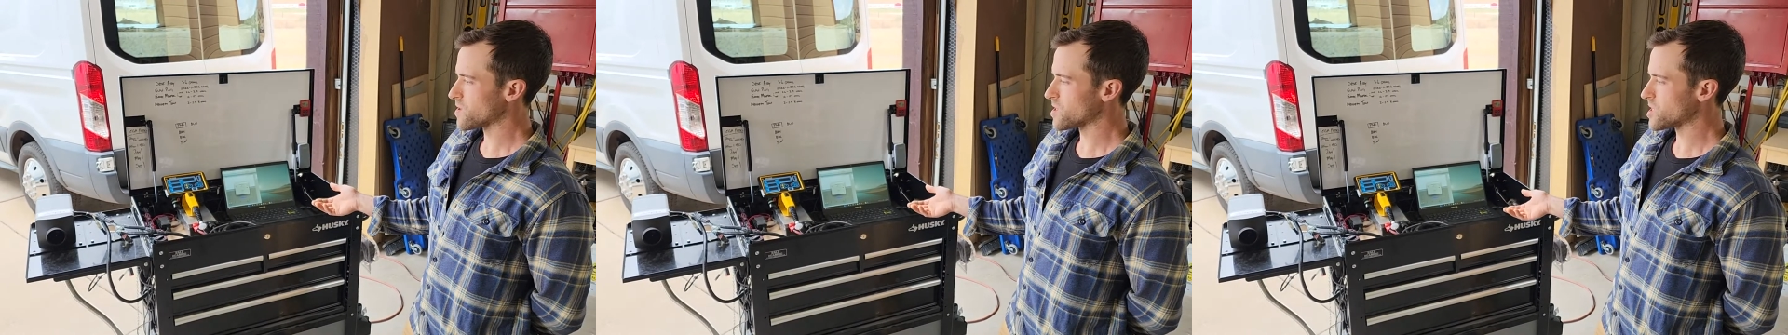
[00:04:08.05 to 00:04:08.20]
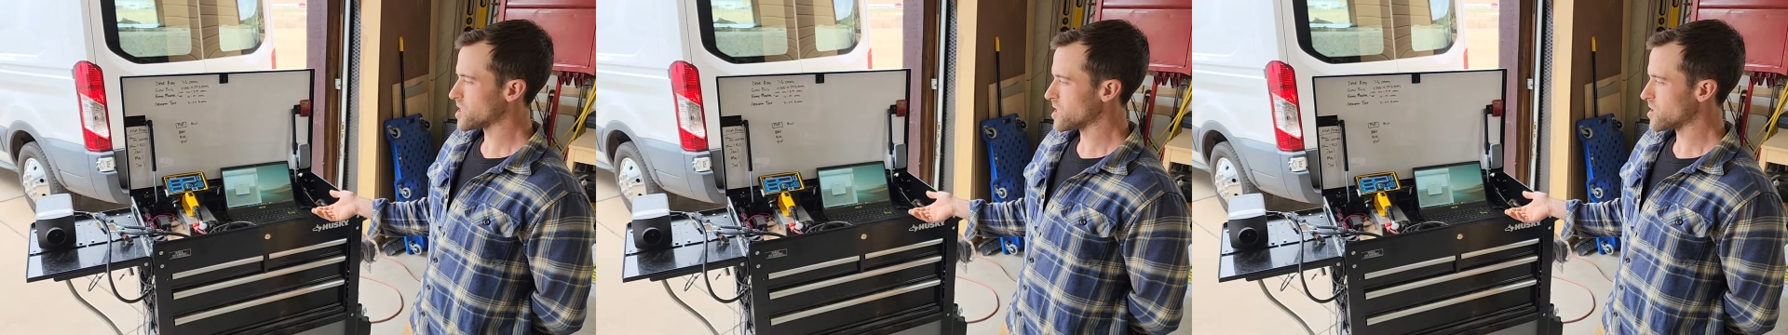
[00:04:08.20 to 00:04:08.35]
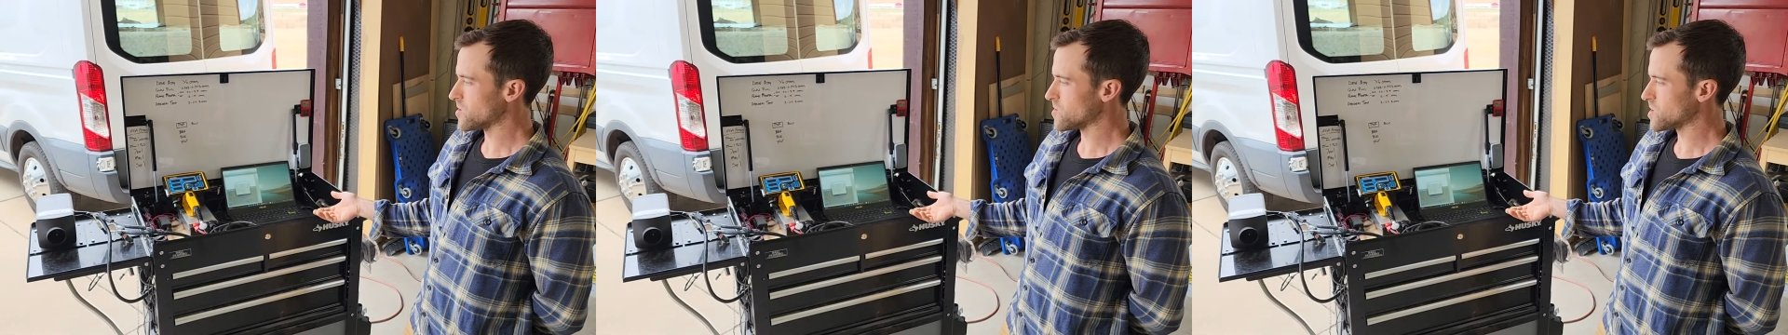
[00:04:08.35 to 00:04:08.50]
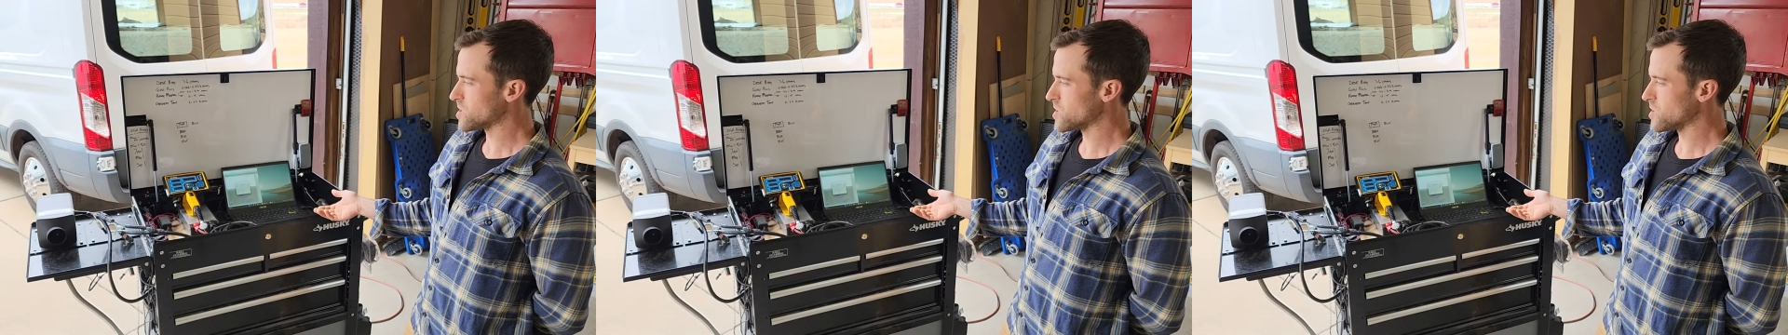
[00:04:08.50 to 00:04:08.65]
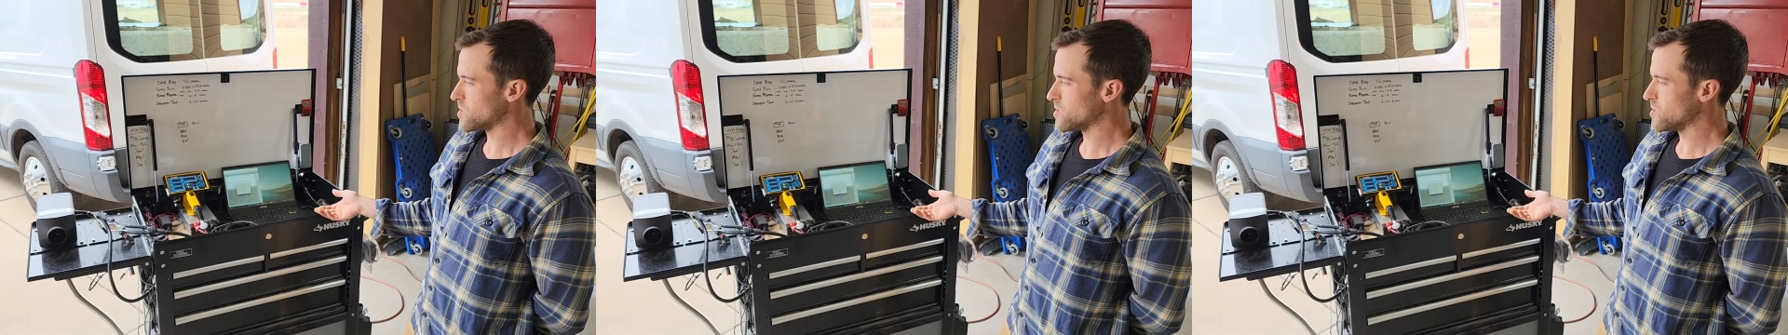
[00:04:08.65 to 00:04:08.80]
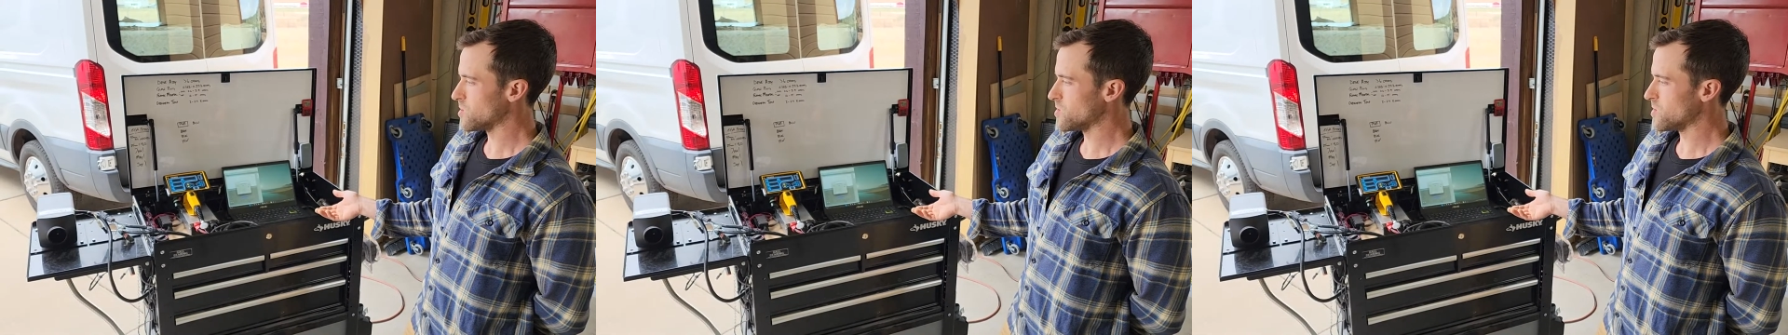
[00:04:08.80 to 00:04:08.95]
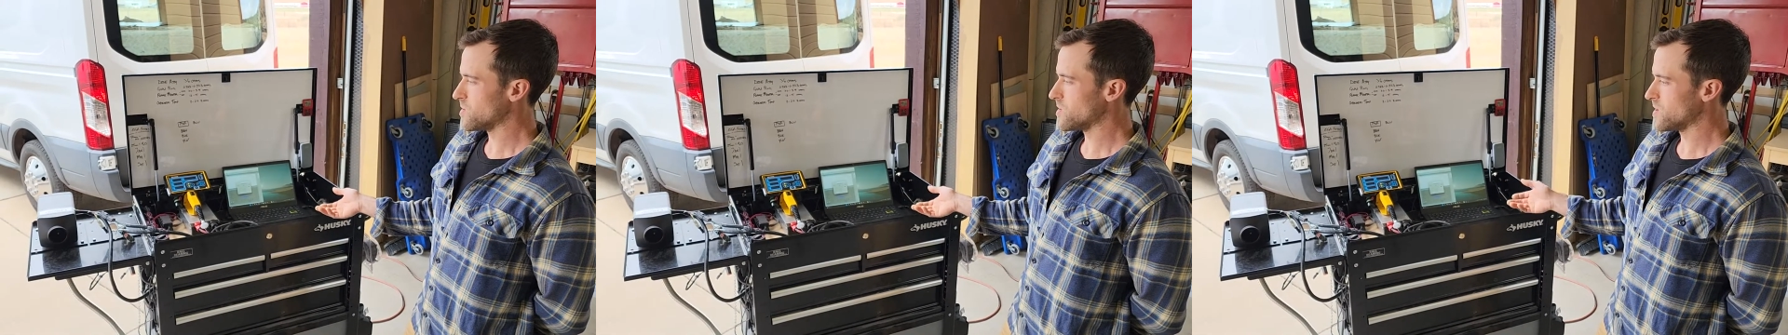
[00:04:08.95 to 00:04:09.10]

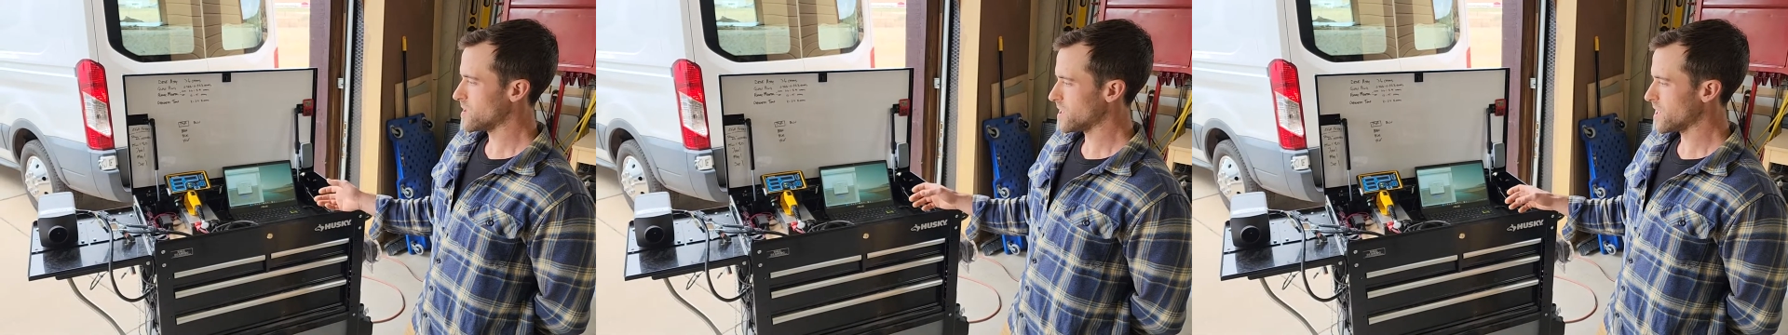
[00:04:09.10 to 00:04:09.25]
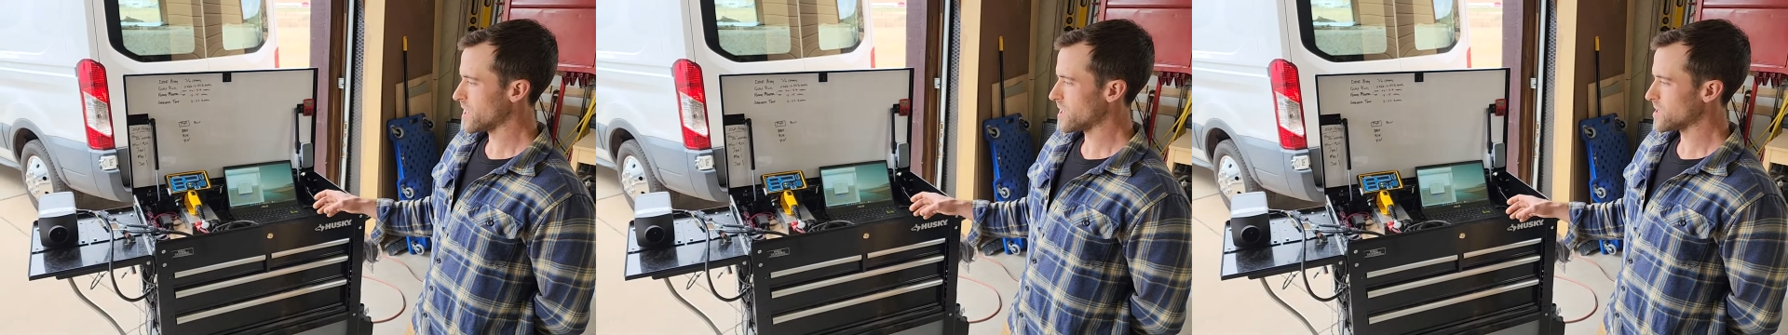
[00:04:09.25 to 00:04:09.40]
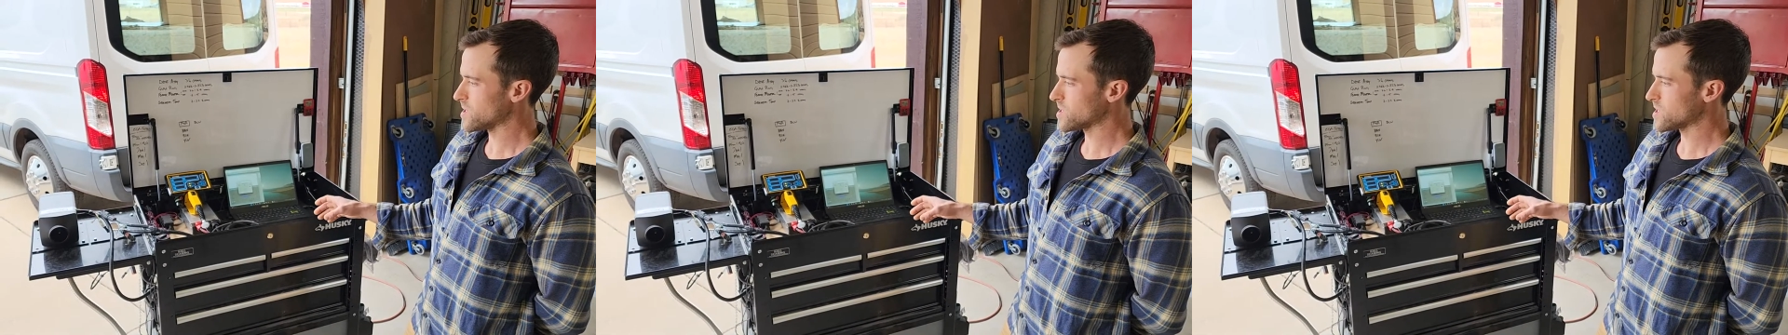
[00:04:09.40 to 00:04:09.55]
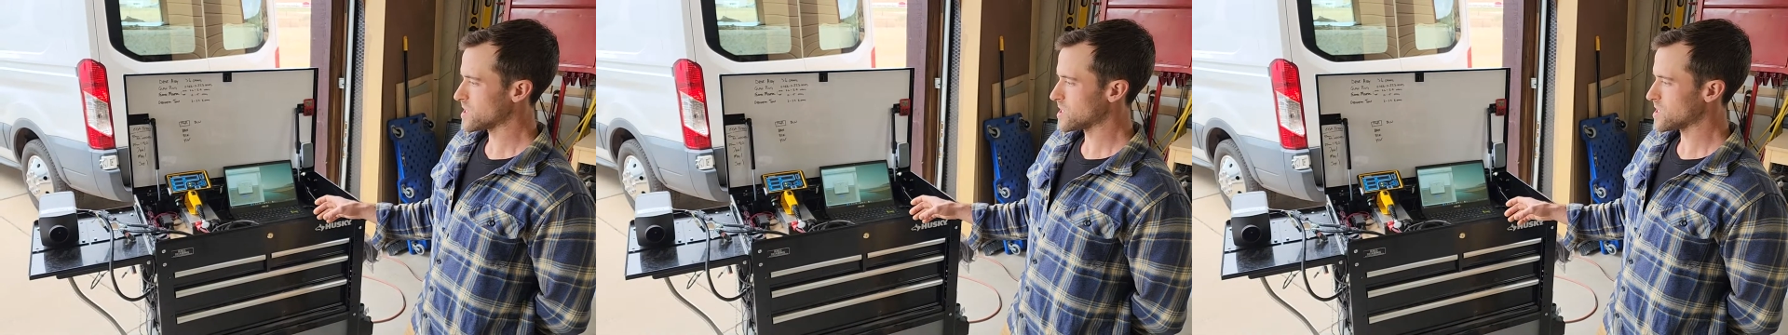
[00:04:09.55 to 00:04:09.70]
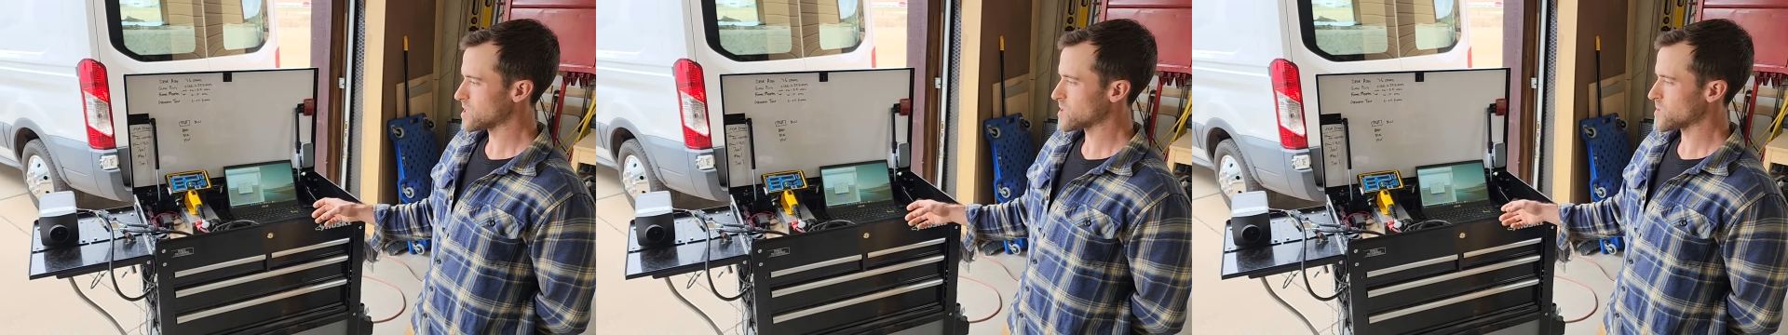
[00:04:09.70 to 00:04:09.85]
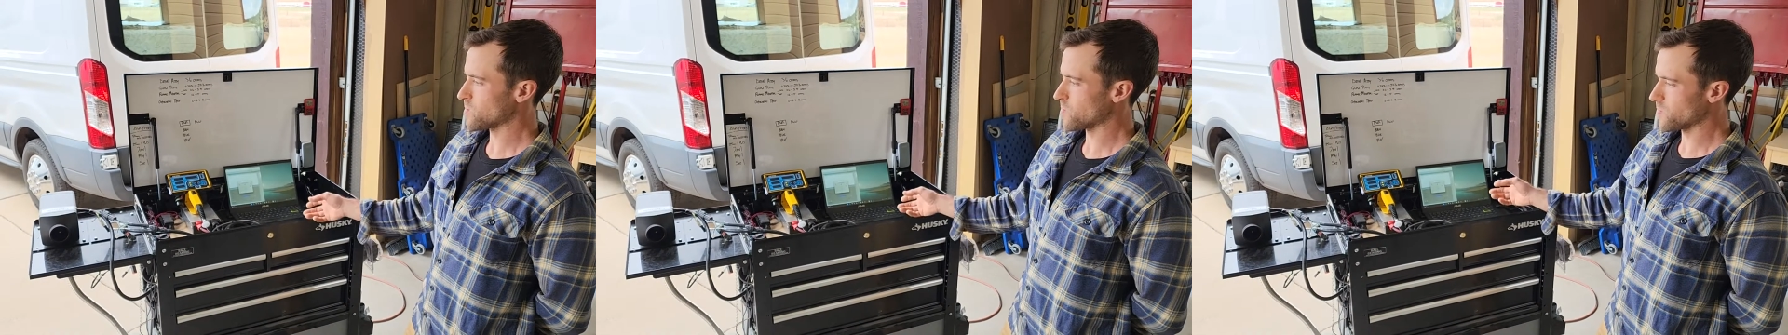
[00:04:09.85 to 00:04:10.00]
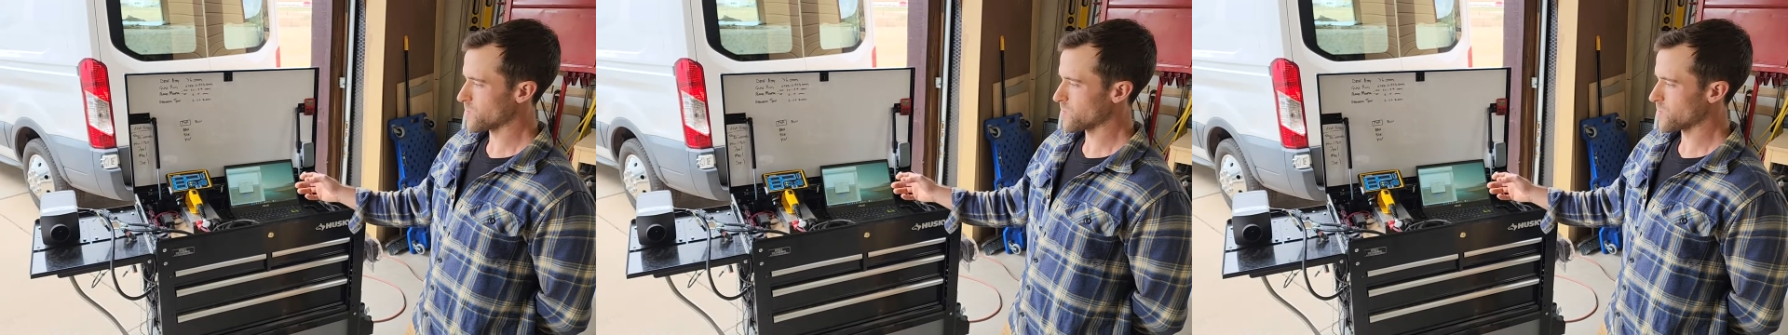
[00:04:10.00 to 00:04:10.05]
CO2 analysis